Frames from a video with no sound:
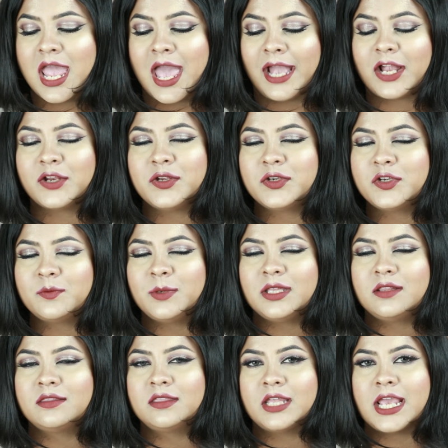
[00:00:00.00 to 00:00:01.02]
According to
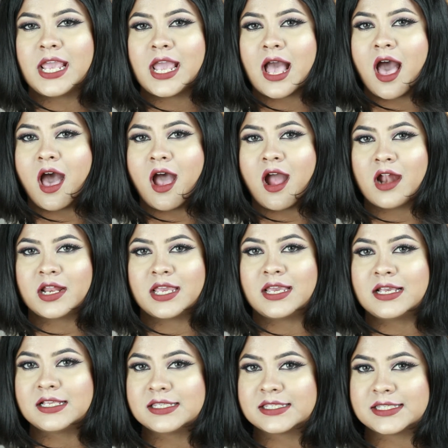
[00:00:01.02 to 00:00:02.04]
me, they are
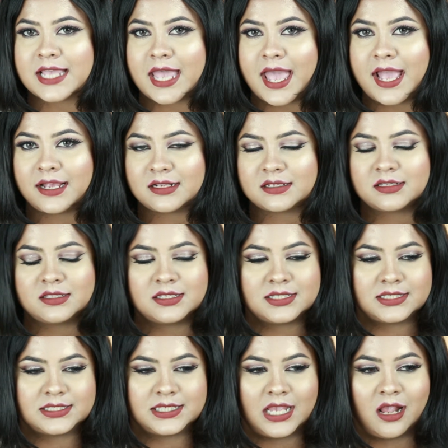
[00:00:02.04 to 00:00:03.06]
exact the
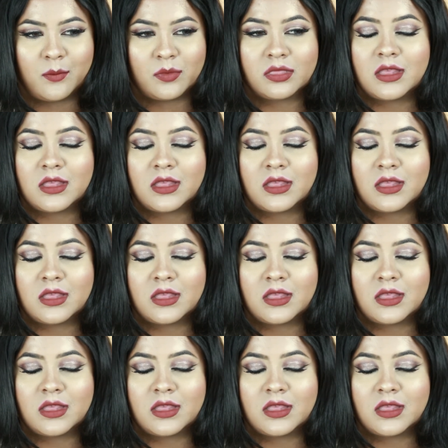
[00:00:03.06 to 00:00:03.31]
same.